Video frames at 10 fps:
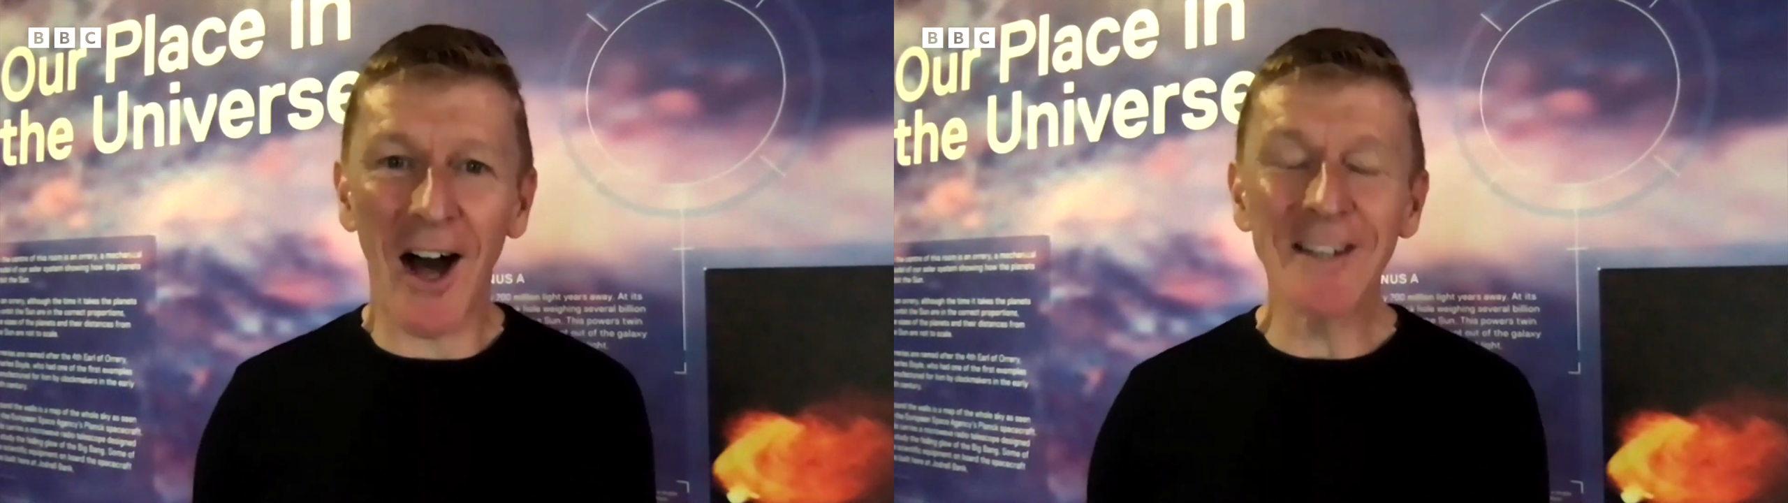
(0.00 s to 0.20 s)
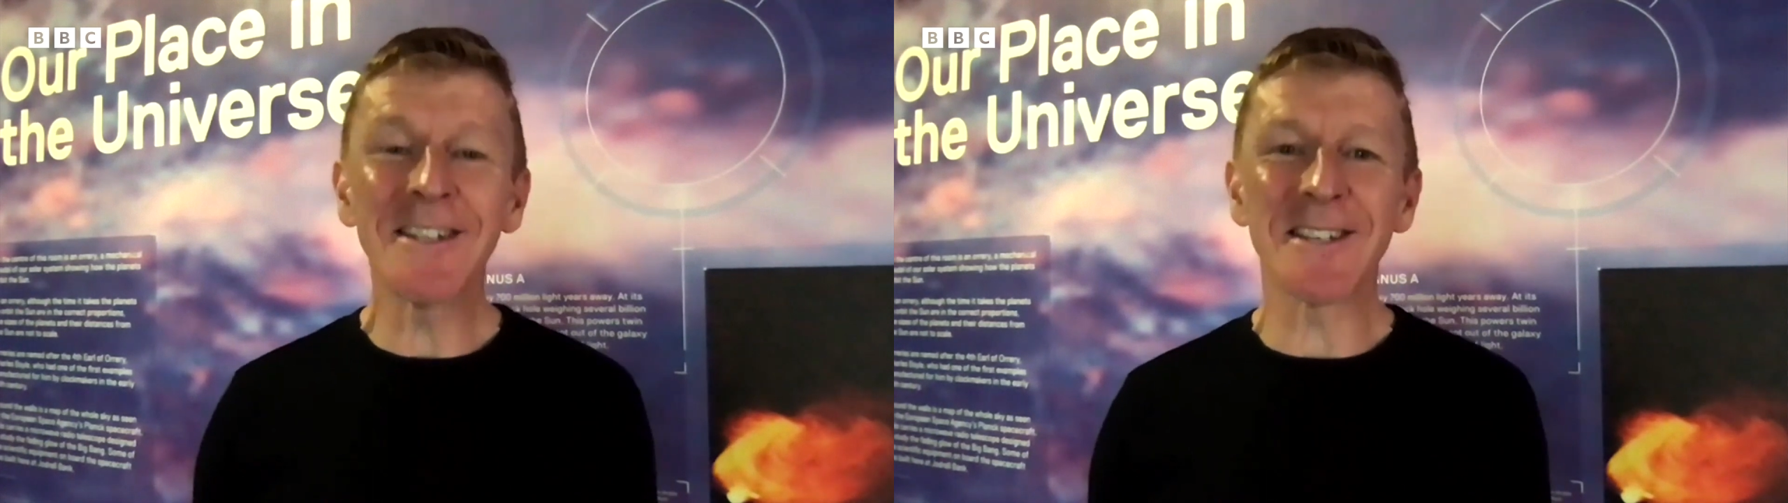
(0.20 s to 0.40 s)

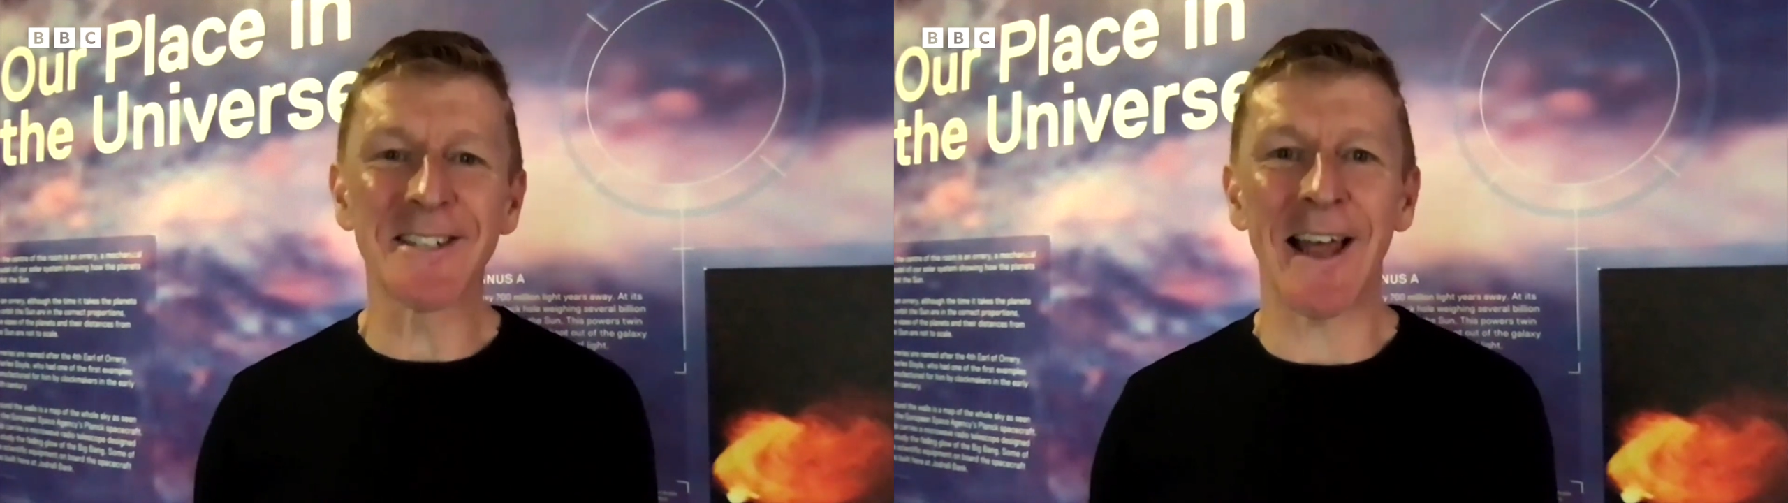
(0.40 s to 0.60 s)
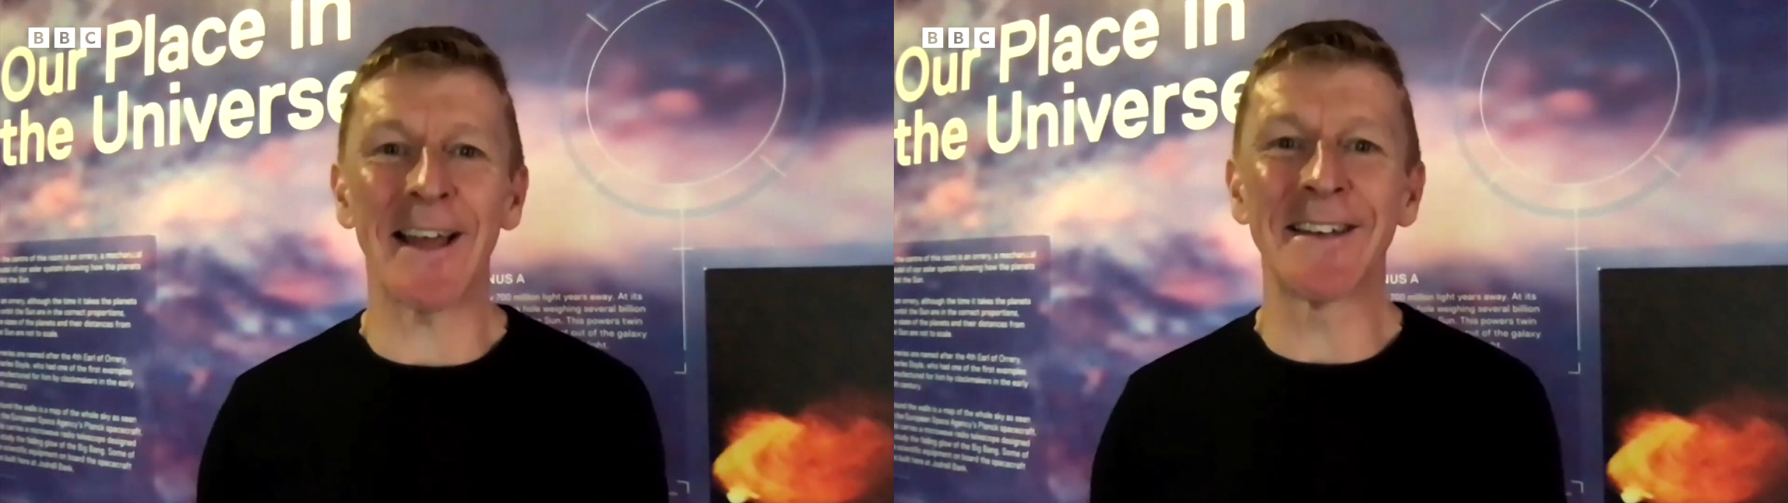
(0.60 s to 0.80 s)

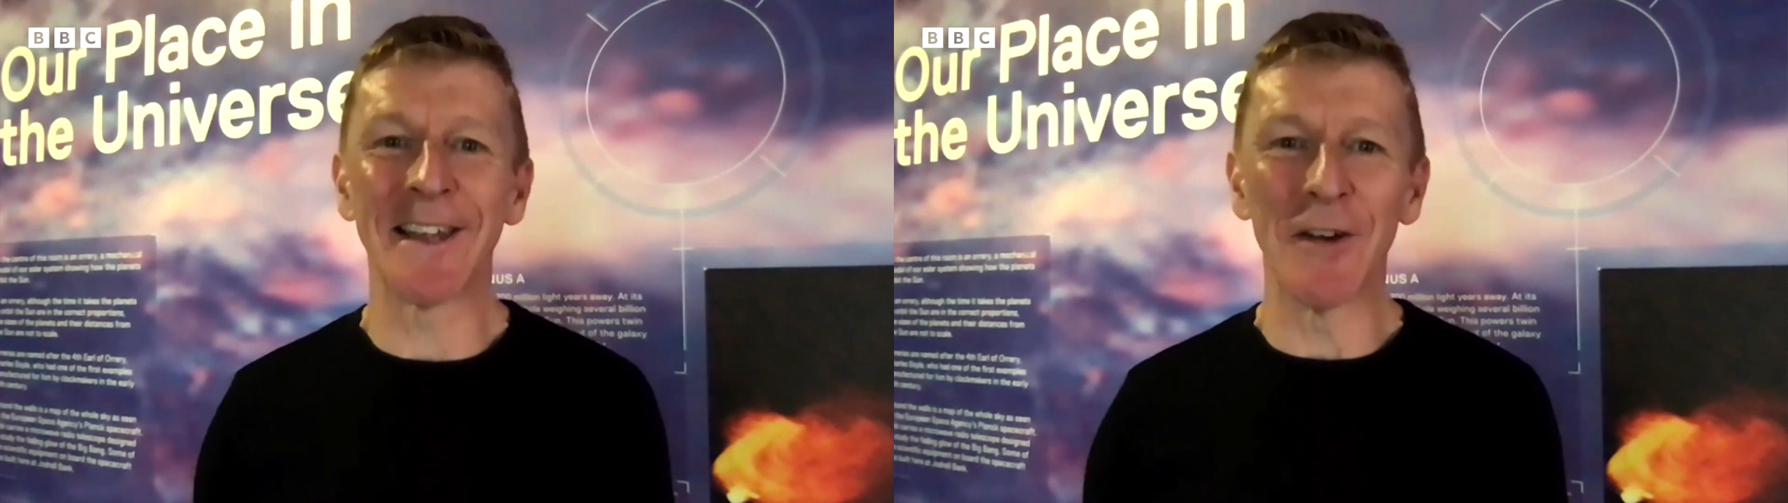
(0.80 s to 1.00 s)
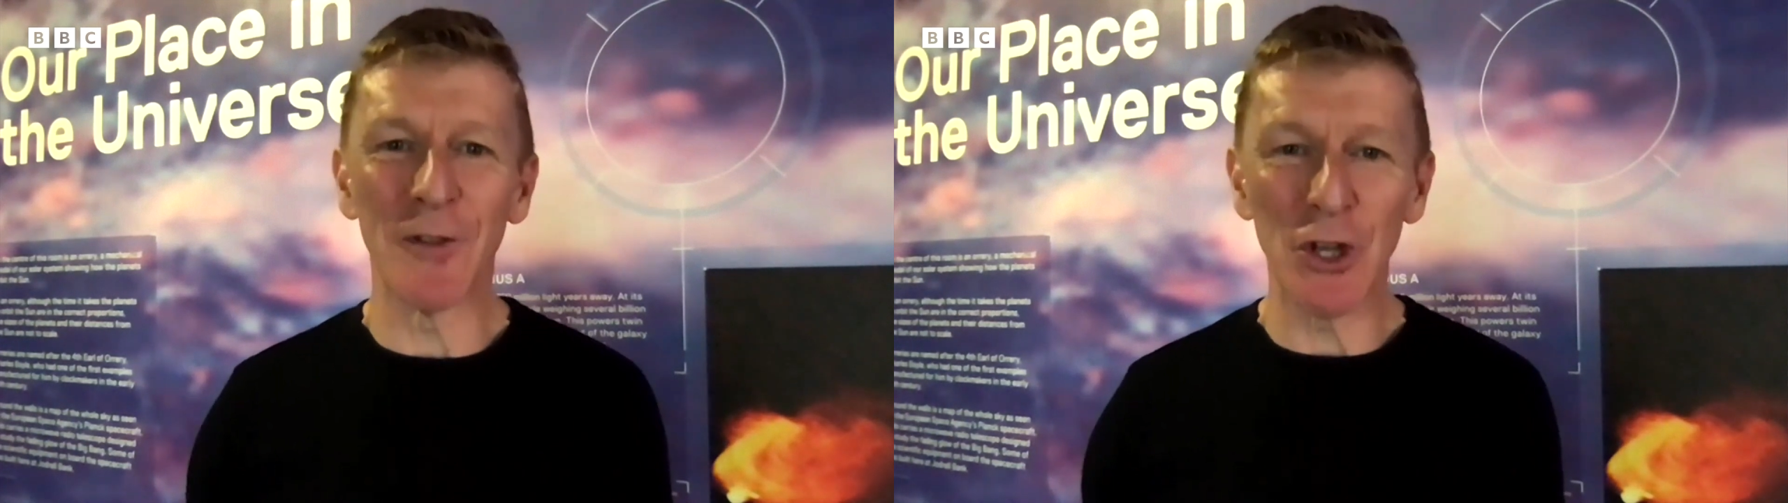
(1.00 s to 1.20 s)

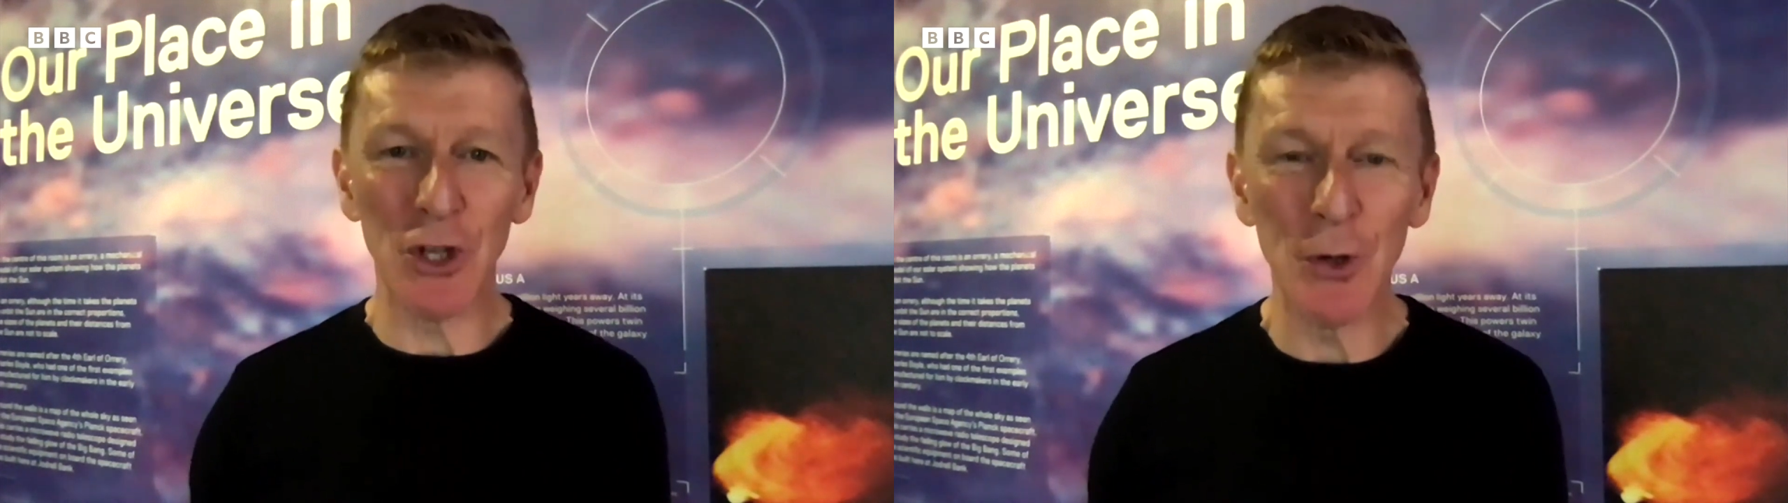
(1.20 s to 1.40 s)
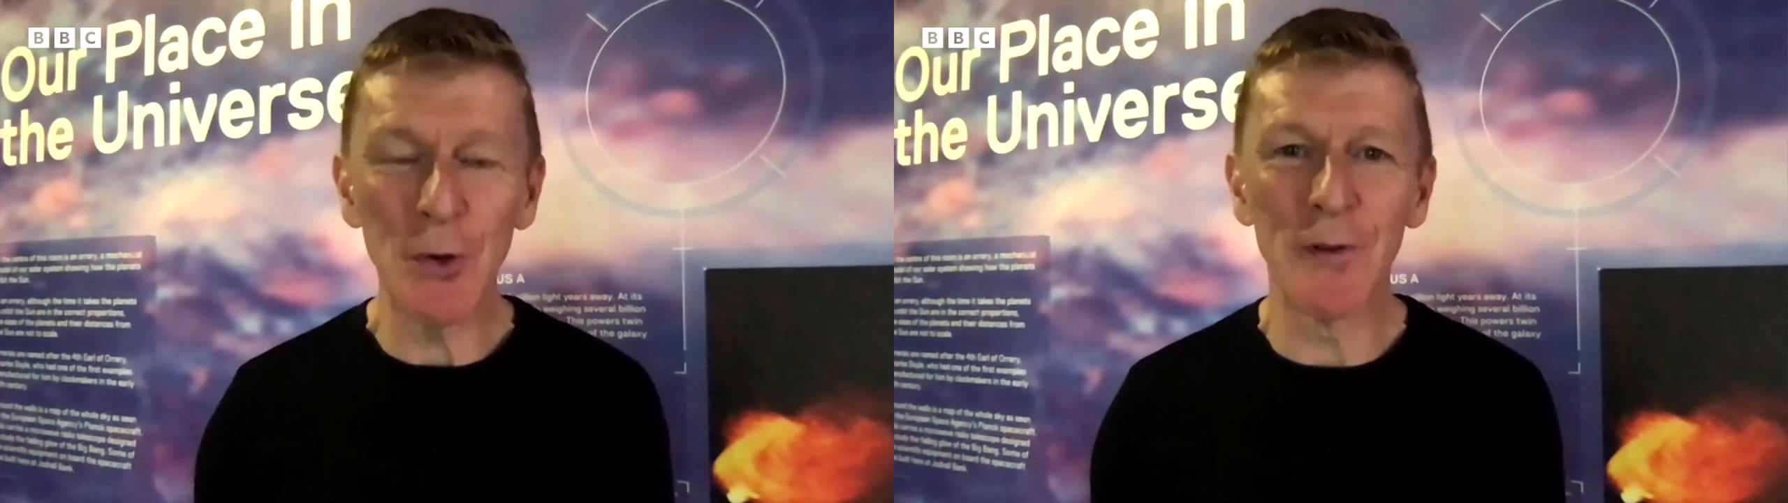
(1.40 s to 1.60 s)
understanding of the
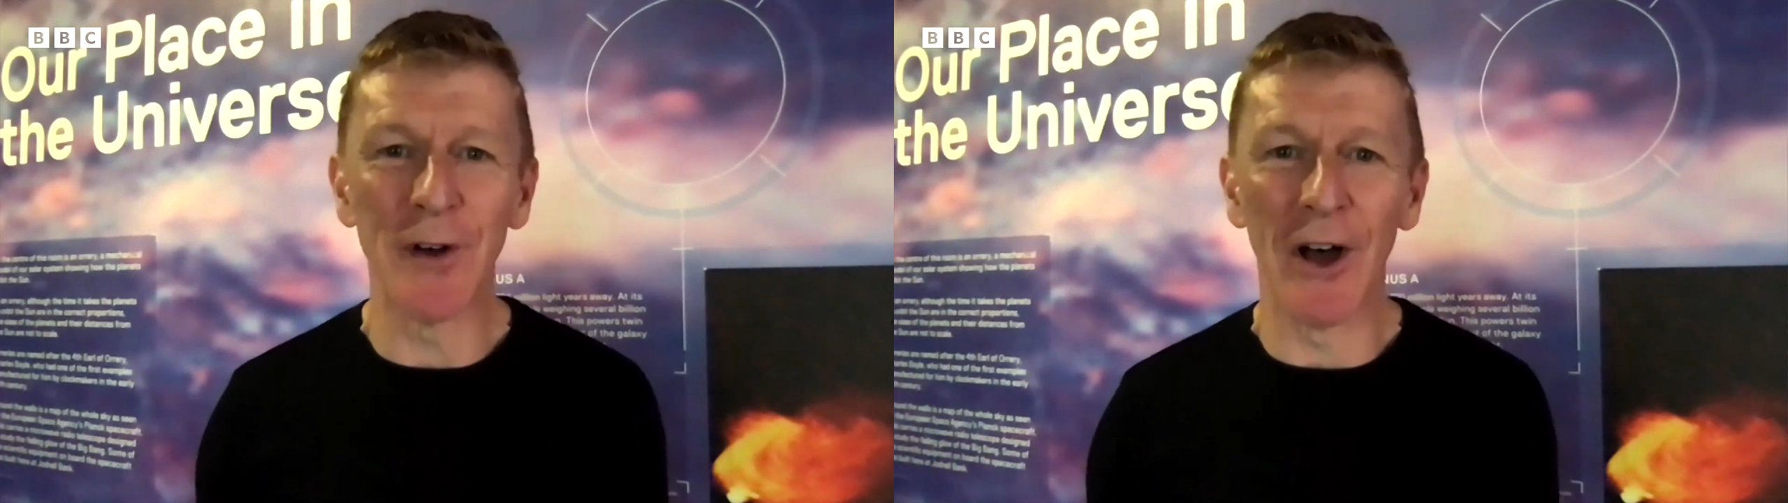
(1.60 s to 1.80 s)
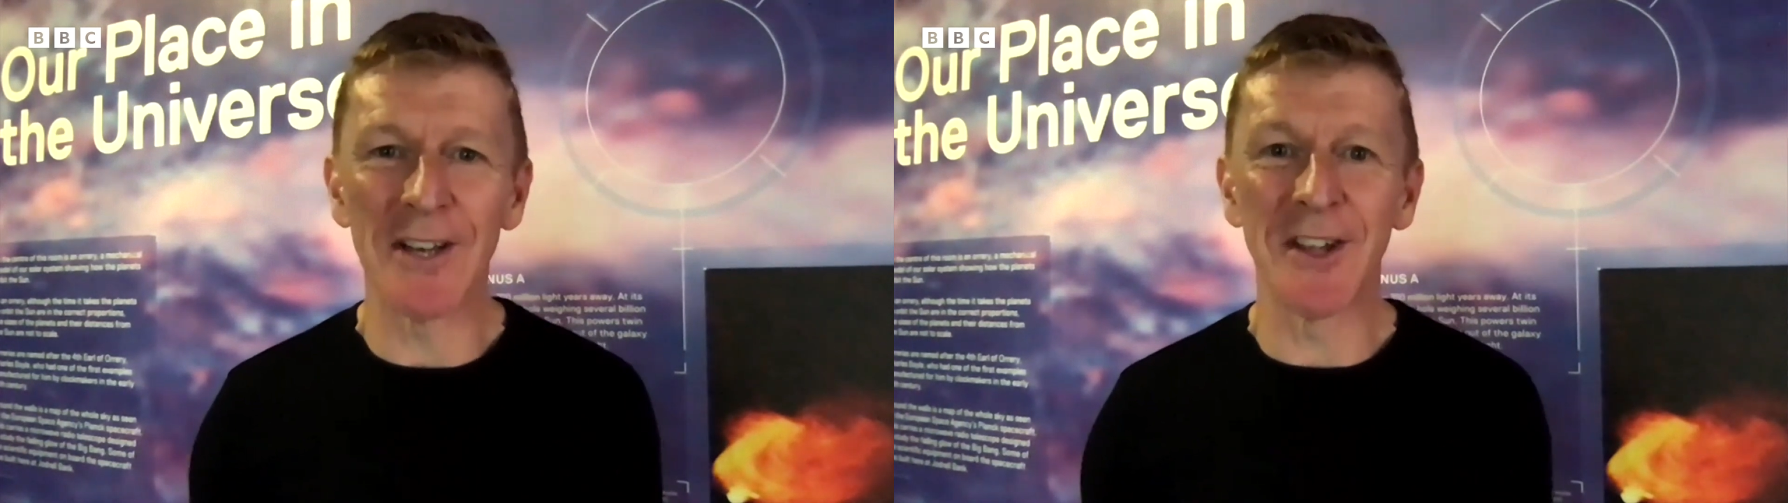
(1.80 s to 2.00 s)

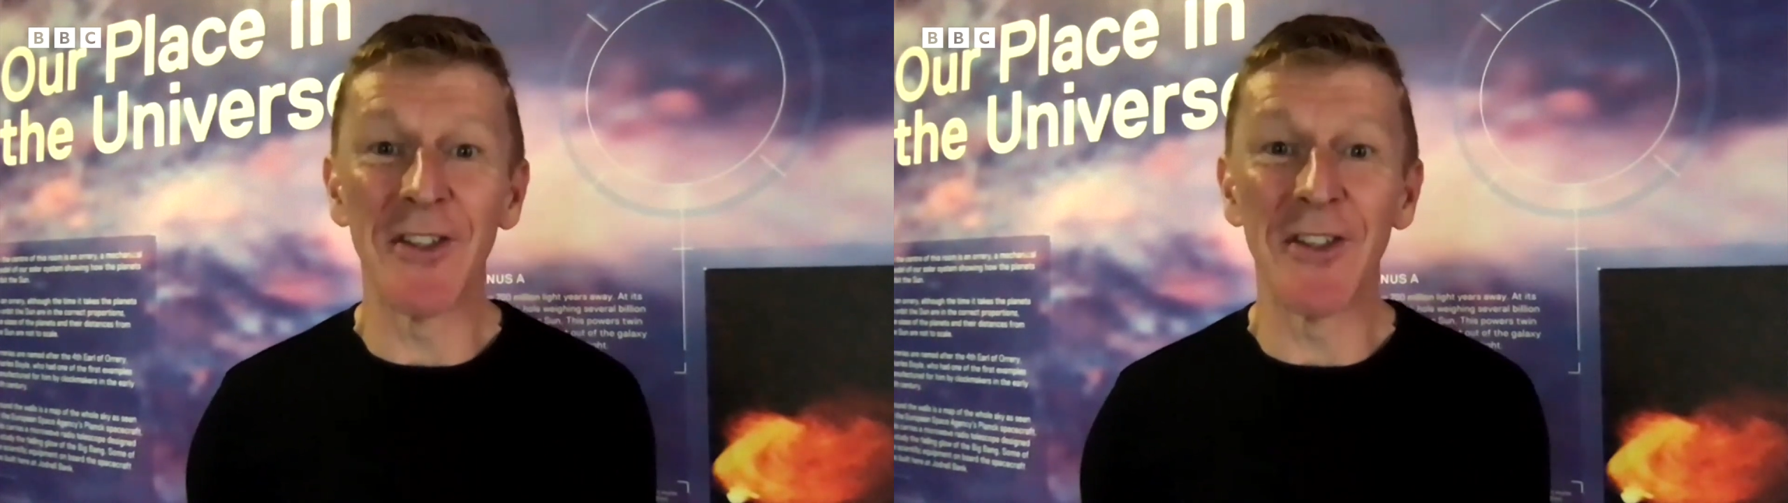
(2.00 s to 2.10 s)
universe